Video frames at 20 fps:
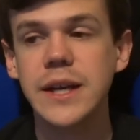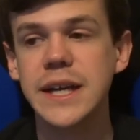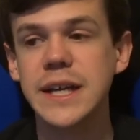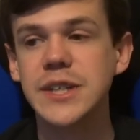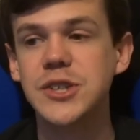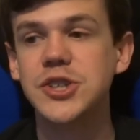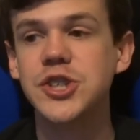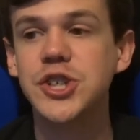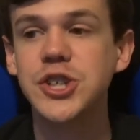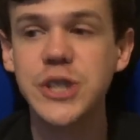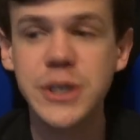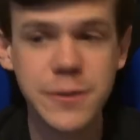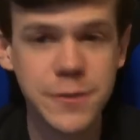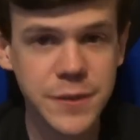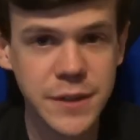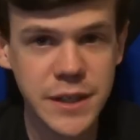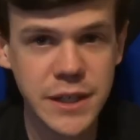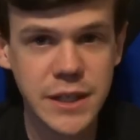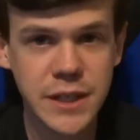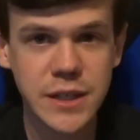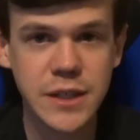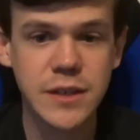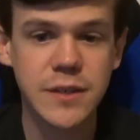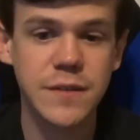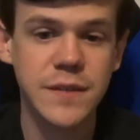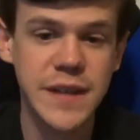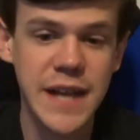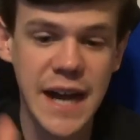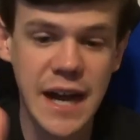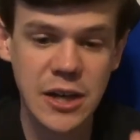it shifted
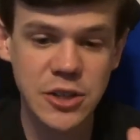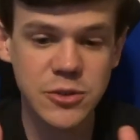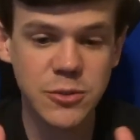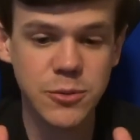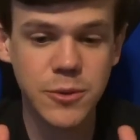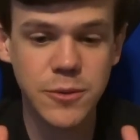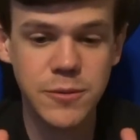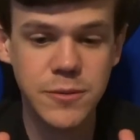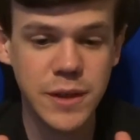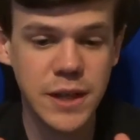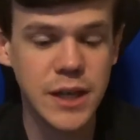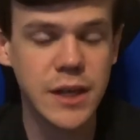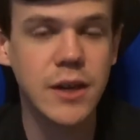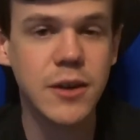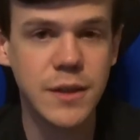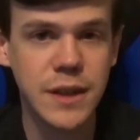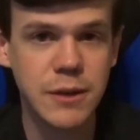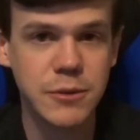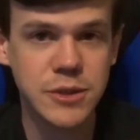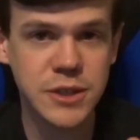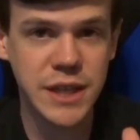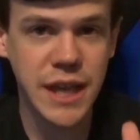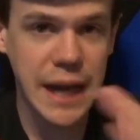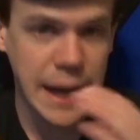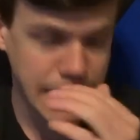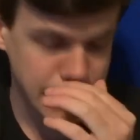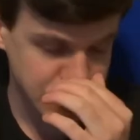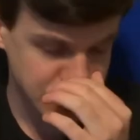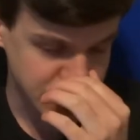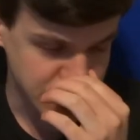the actual video that was
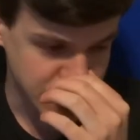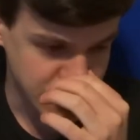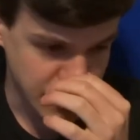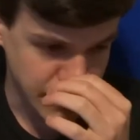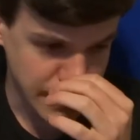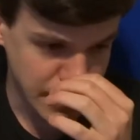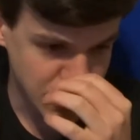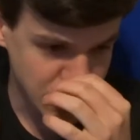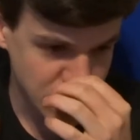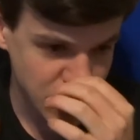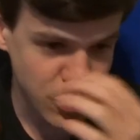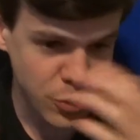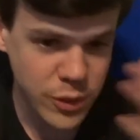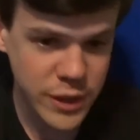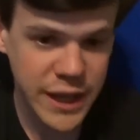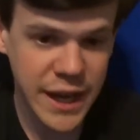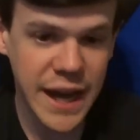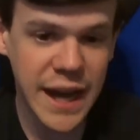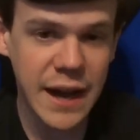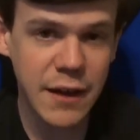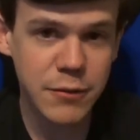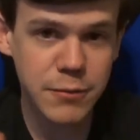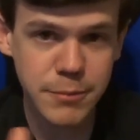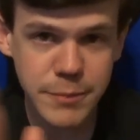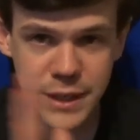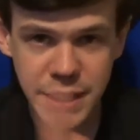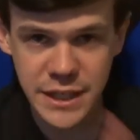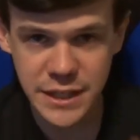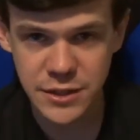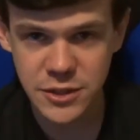captured about two and a half
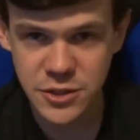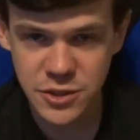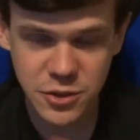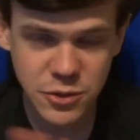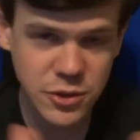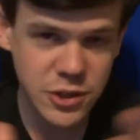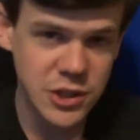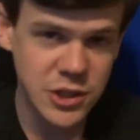minutes, two to